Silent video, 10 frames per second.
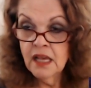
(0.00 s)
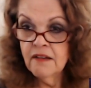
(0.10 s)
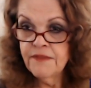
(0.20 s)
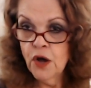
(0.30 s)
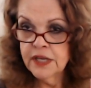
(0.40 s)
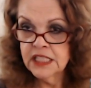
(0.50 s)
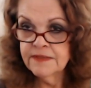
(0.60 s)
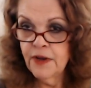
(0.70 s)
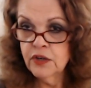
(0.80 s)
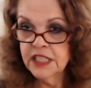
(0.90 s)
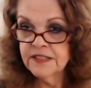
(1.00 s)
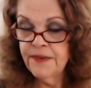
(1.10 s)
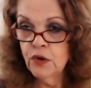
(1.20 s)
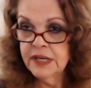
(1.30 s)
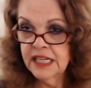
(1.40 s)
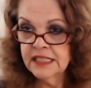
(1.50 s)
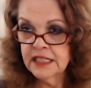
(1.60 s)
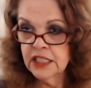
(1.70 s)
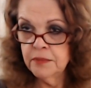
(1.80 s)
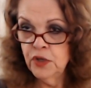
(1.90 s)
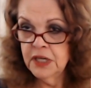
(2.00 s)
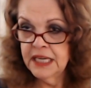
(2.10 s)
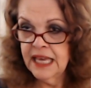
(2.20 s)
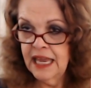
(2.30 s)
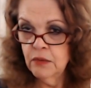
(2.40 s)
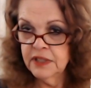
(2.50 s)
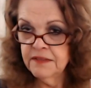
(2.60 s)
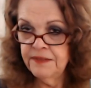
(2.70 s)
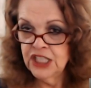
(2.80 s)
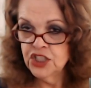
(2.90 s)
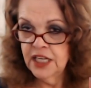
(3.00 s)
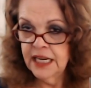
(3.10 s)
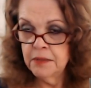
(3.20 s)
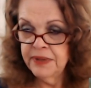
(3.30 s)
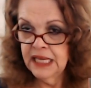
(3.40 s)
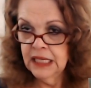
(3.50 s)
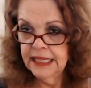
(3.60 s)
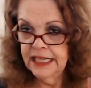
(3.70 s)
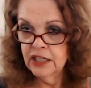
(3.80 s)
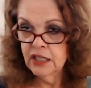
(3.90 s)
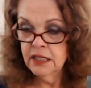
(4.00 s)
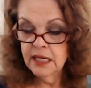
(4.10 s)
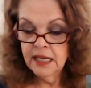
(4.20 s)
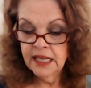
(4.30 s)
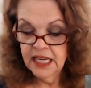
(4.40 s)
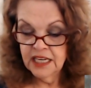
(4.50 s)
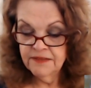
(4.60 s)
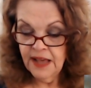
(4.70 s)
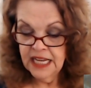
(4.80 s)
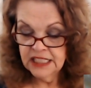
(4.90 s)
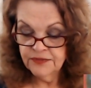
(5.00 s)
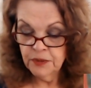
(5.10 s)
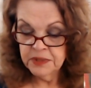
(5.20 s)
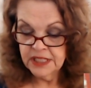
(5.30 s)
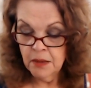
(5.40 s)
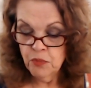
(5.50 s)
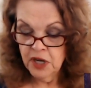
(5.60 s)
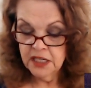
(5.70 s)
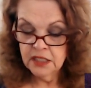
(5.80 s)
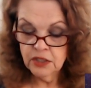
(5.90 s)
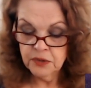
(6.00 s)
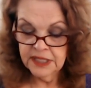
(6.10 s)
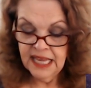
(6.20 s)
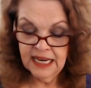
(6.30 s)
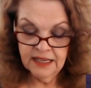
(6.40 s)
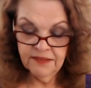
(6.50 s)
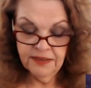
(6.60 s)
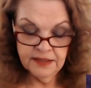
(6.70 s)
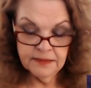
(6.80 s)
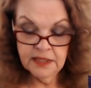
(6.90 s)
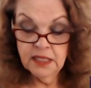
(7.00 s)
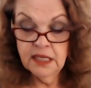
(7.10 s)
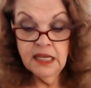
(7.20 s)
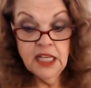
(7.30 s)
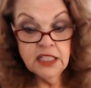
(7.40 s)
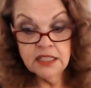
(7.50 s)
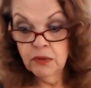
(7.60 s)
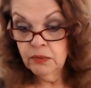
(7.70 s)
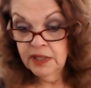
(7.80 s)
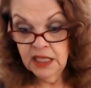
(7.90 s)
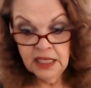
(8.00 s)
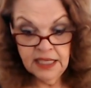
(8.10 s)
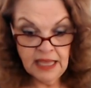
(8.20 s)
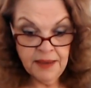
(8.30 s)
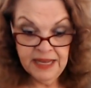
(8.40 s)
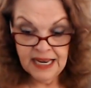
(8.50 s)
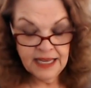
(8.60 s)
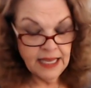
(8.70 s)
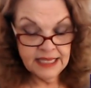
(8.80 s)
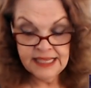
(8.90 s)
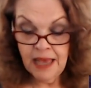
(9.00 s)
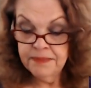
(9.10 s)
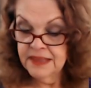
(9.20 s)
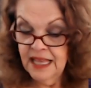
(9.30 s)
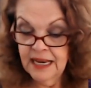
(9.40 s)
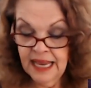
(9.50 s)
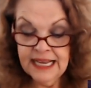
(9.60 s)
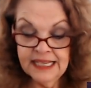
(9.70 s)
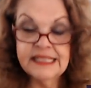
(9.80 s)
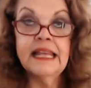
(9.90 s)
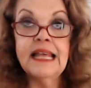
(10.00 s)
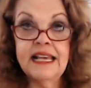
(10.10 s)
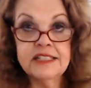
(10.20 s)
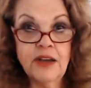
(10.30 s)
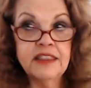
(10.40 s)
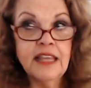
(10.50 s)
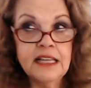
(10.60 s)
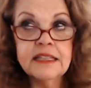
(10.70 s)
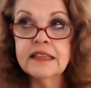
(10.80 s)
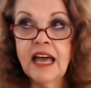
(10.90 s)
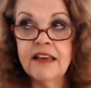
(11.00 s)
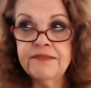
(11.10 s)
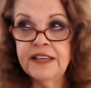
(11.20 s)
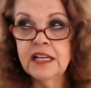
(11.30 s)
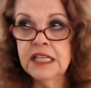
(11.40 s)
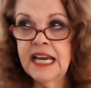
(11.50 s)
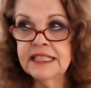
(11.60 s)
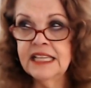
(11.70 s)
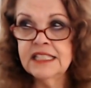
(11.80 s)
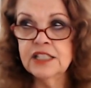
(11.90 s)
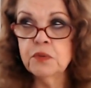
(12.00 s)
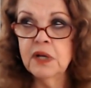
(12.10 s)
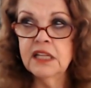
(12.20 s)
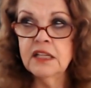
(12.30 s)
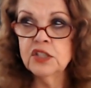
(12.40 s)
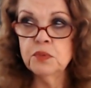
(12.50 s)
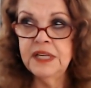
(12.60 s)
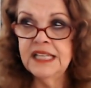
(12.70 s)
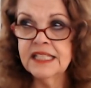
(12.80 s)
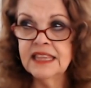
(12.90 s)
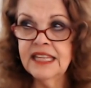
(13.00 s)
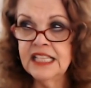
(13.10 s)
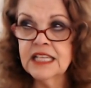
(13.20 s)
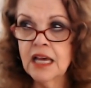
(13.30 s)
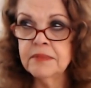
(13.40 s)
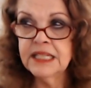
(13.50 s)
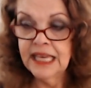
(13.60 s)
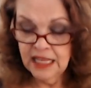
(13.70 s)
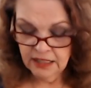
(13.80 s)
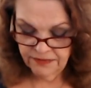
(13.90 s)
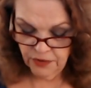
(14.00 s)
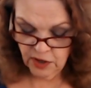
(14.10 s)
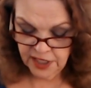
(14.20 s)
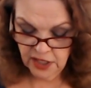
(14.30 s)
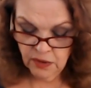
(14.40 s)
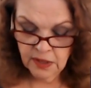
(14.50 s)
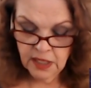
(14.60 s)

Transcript: Focus, focus, focus. Communicate with vision and be a leader. Advice from someone creative. So really, I mean, I accept that, like I said, I feel like this is one of those weeks that things come together for you.